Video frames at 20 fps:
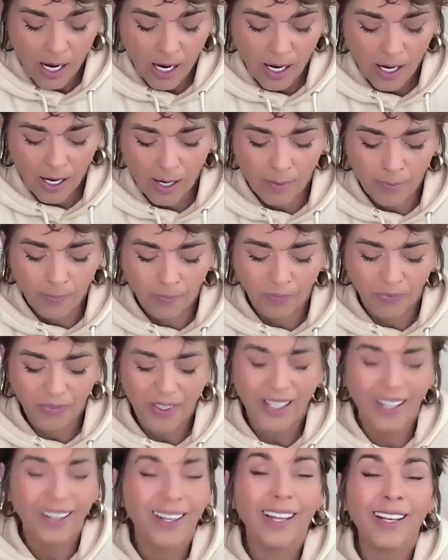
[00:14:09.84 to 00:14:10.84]
And
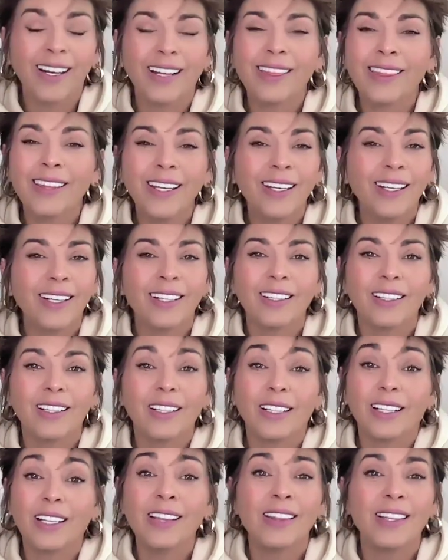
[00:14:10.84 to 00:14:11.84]
I think
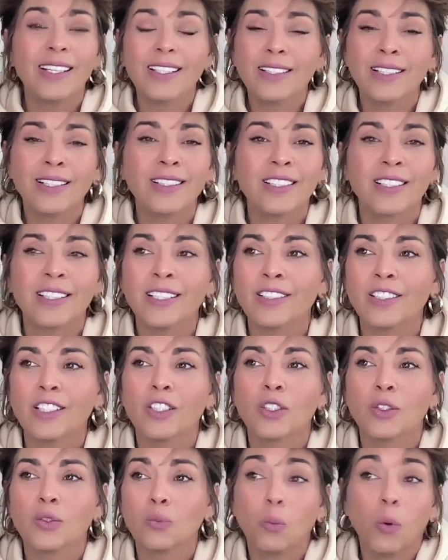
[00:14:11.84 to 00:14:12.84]
in this instance,
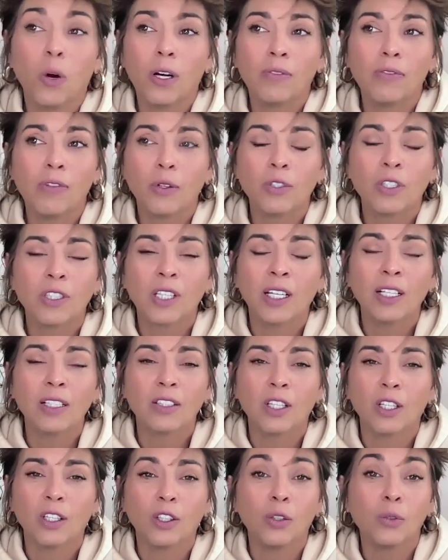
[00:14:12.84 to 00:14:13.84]
it's one of those things
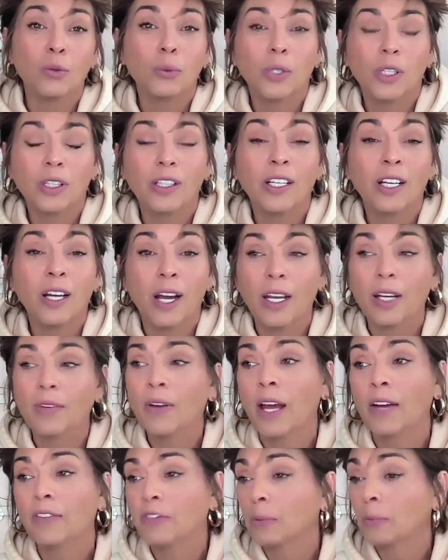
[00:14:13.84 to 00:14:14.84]
that you really kind of
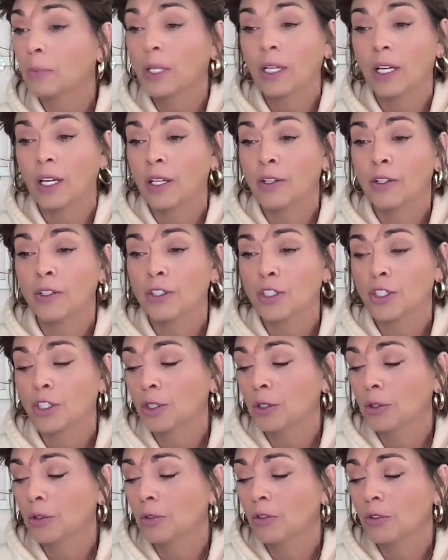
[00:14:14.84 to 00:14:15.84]
have to be in her
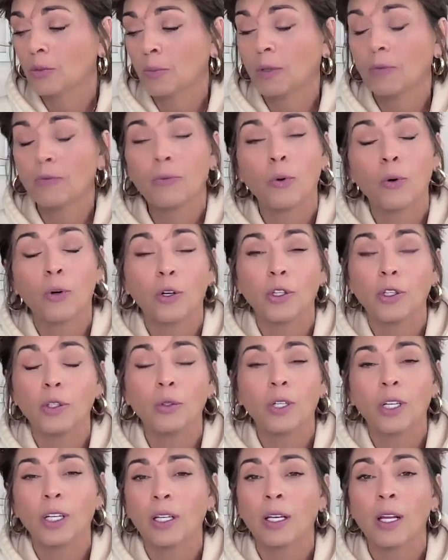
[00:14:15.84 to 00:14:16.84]
shoes before you
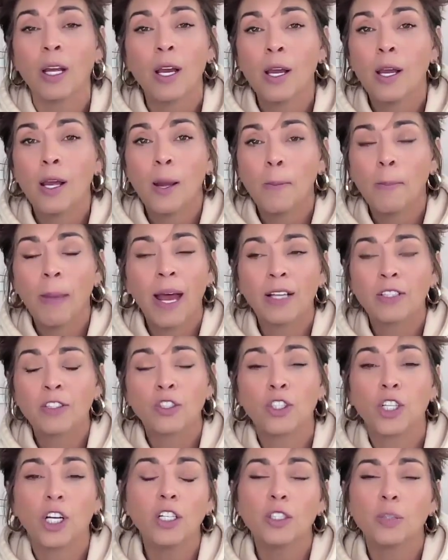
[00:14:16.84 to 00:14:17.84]
can pass
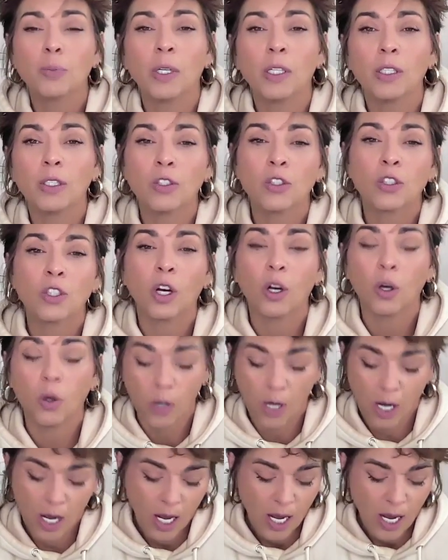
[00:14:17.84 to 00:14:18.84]
judgment. So